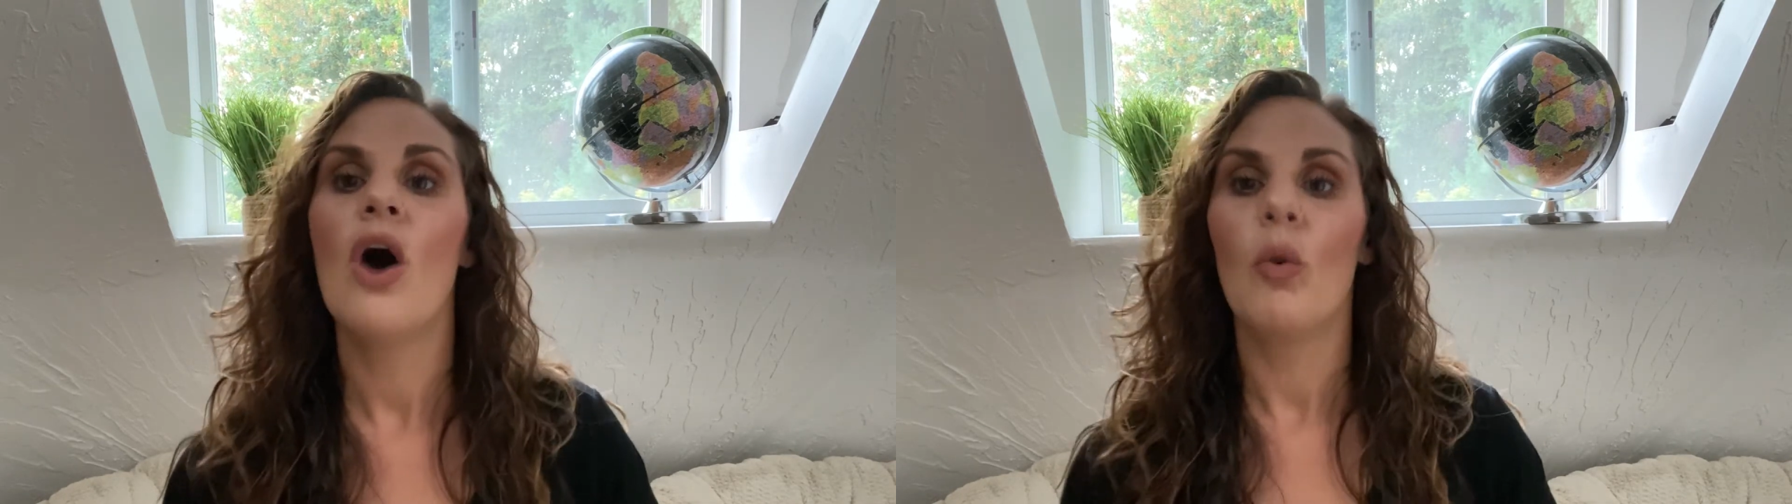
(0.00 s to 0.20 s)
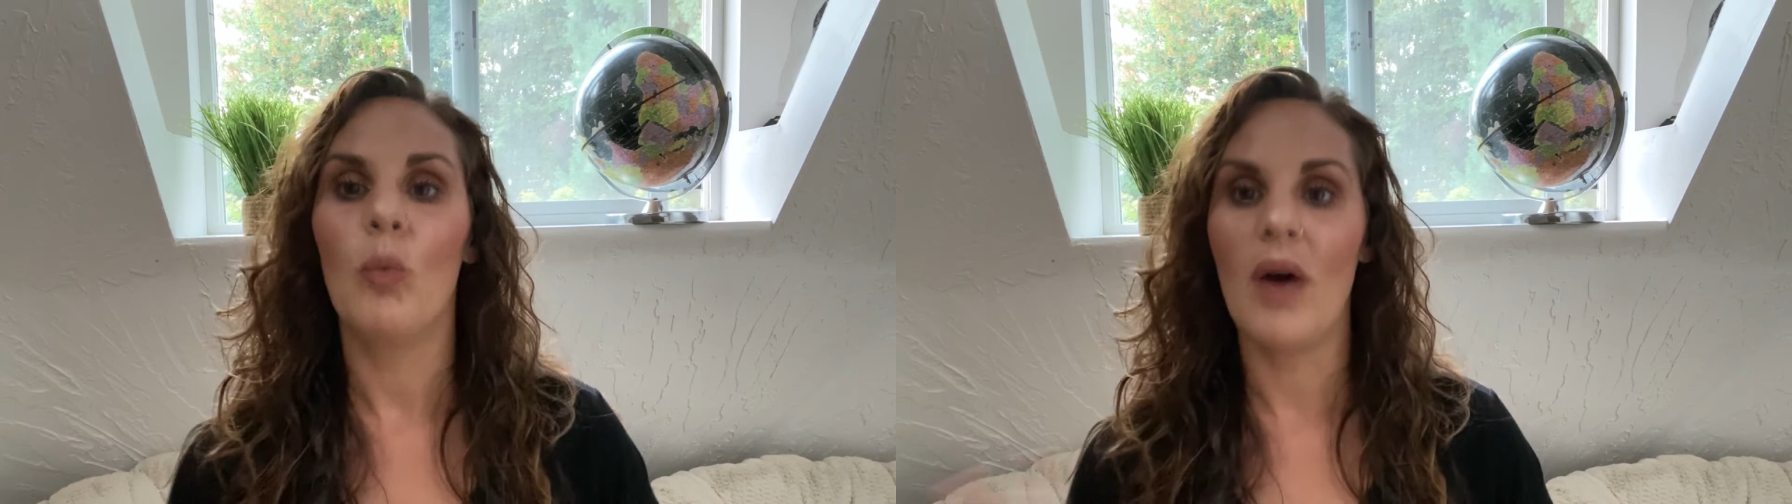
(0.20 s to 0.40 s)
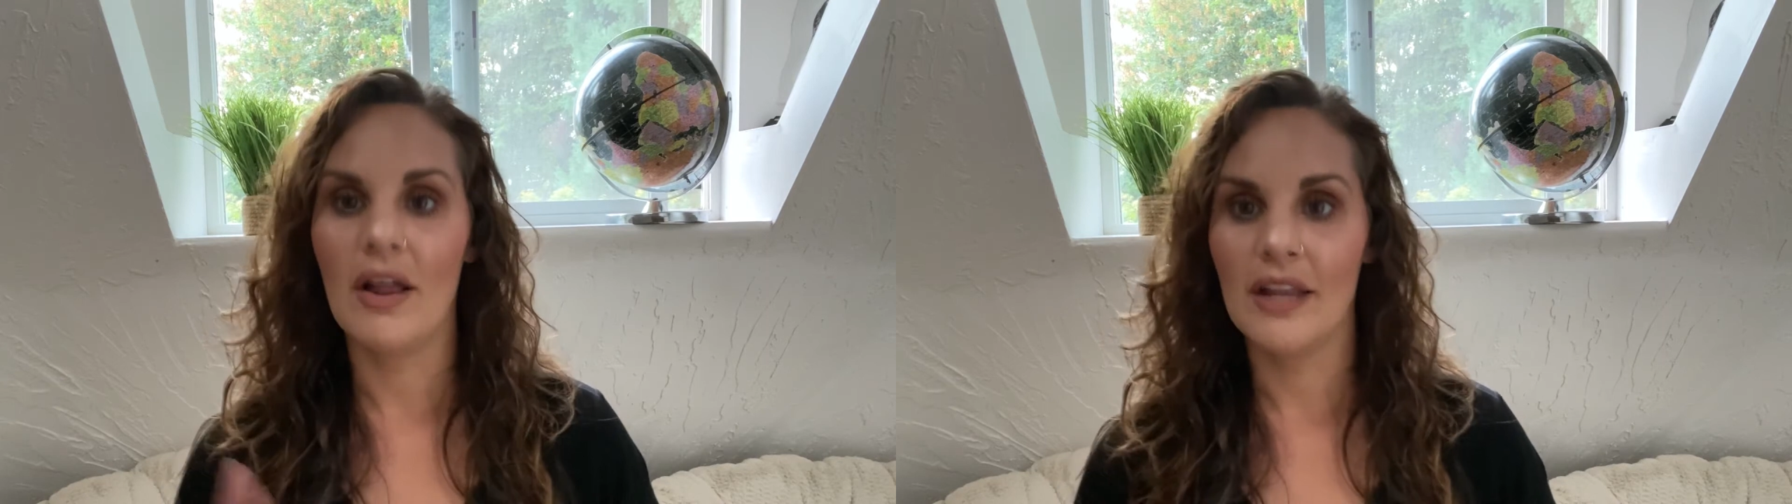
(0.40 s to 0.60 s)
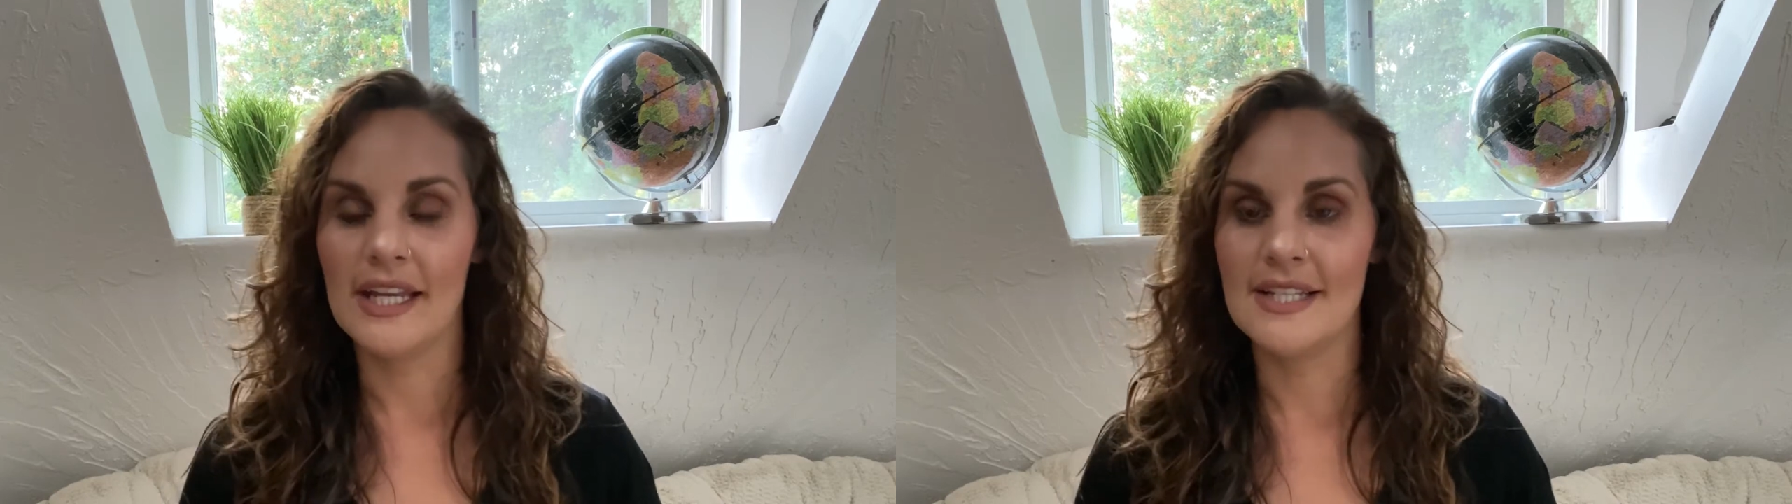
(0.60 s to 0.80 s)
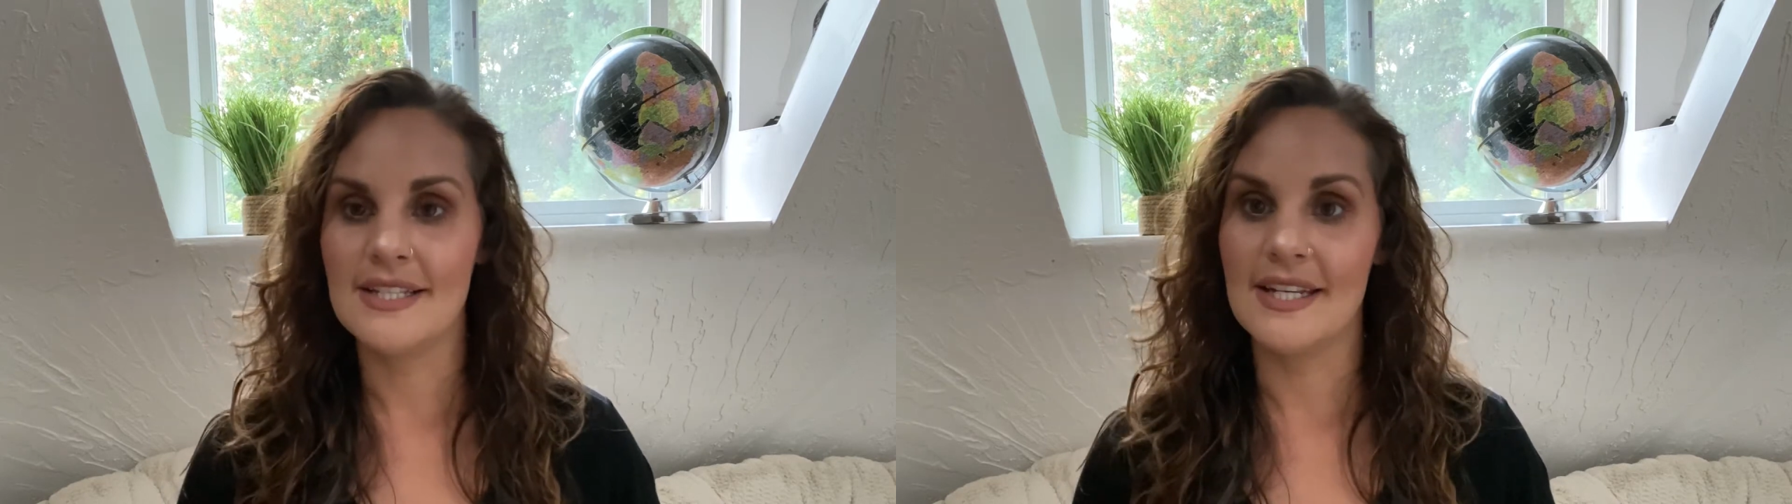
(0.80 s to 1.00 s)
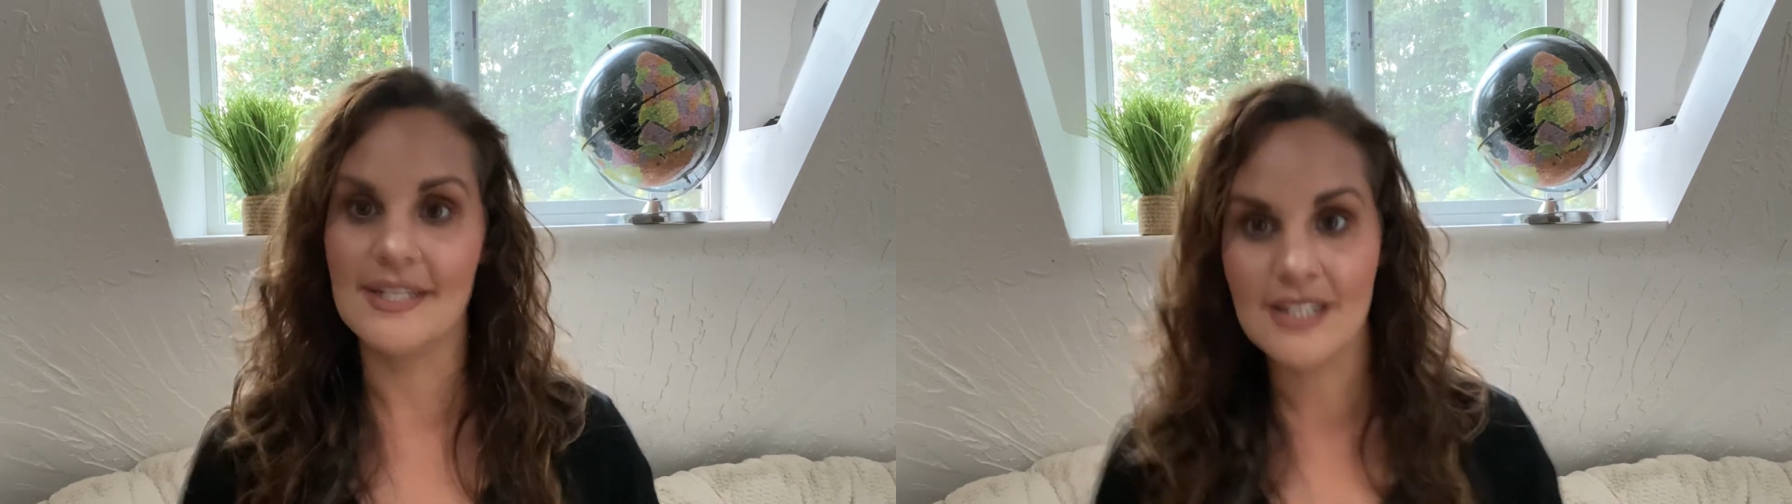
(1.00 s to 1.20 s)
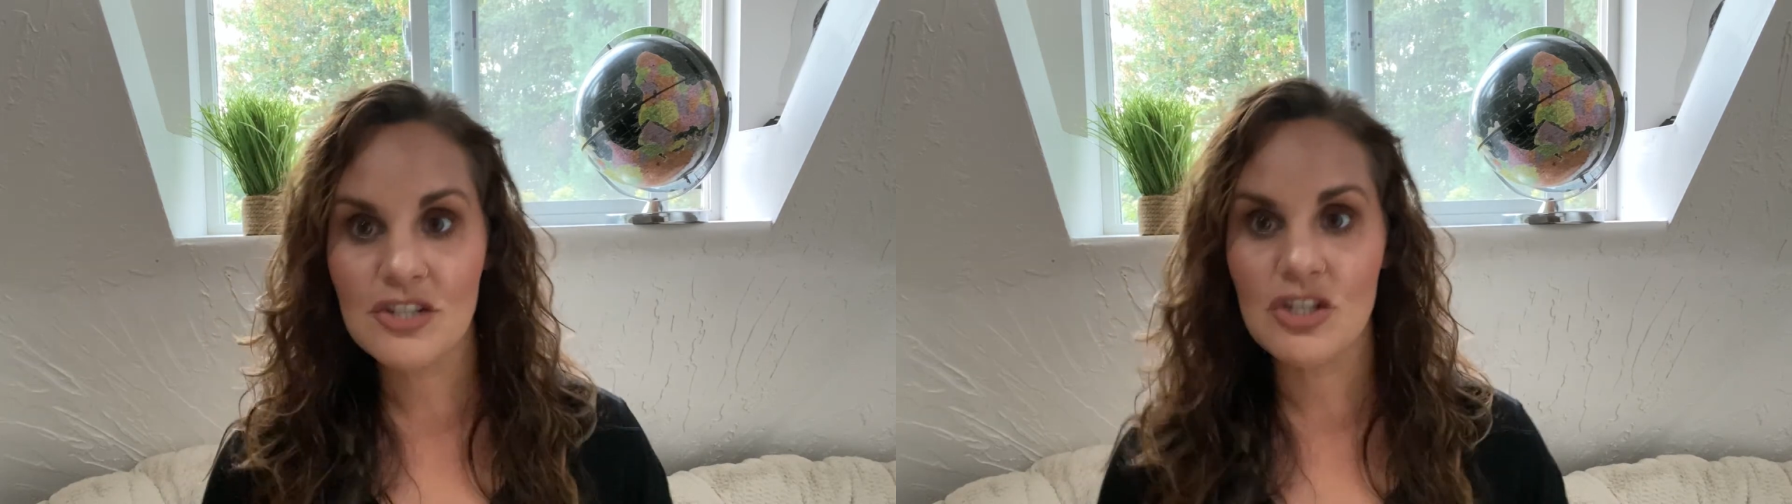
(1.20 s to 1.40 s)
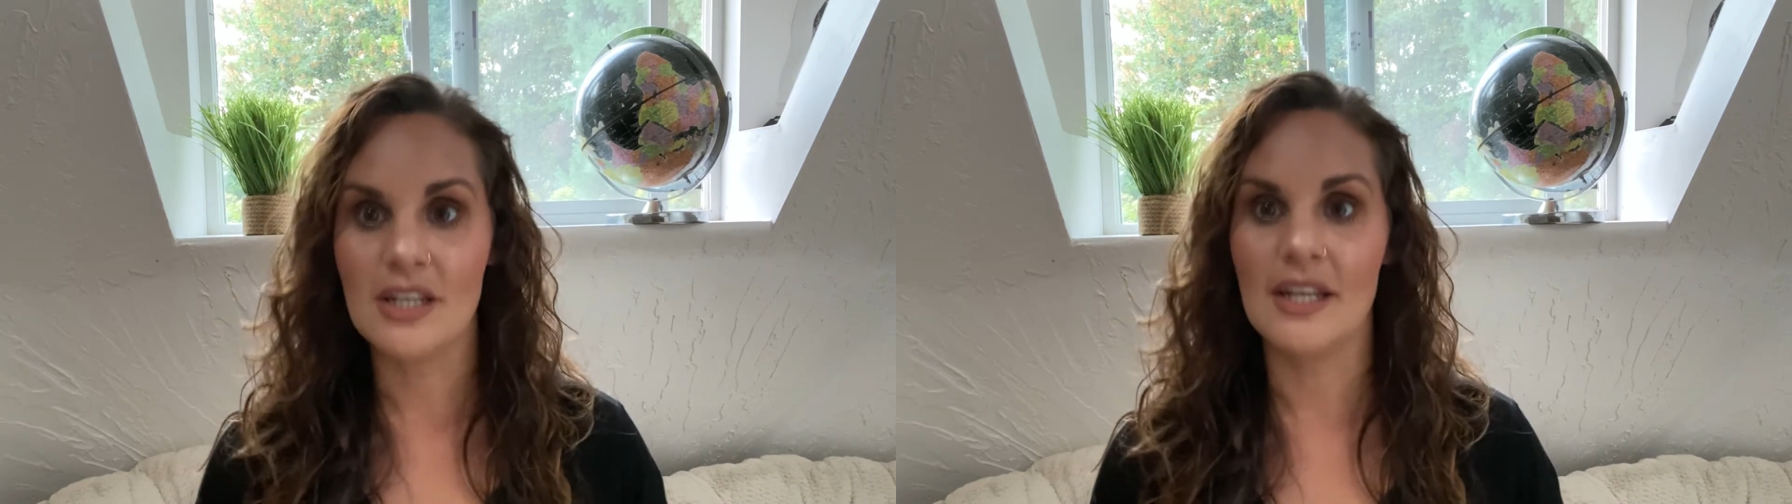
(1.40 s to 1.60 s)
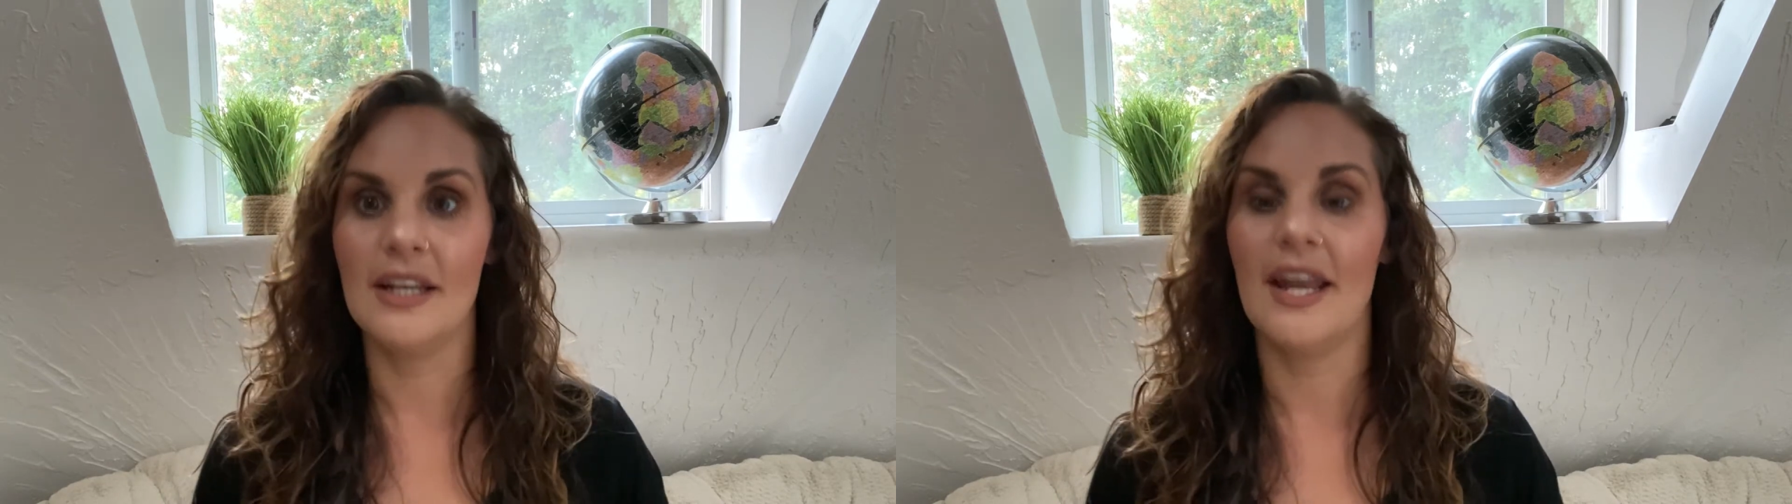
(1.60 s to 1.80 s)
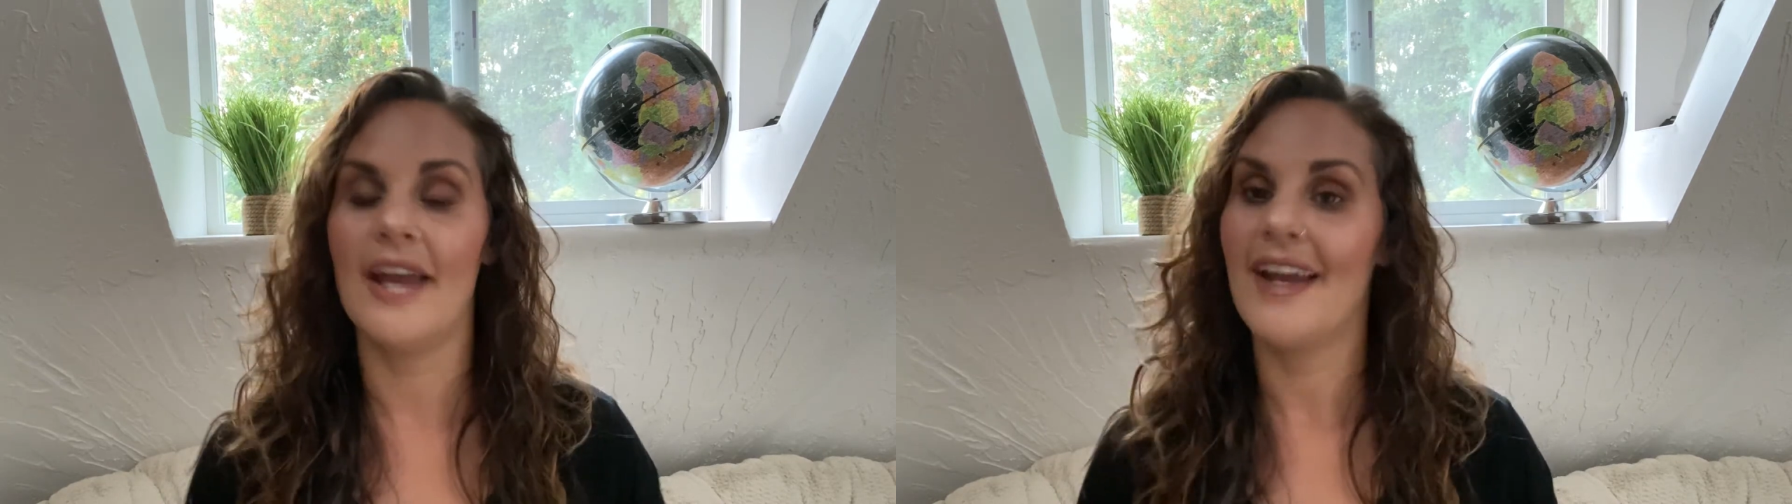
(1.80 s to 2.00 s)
while it's conditioning and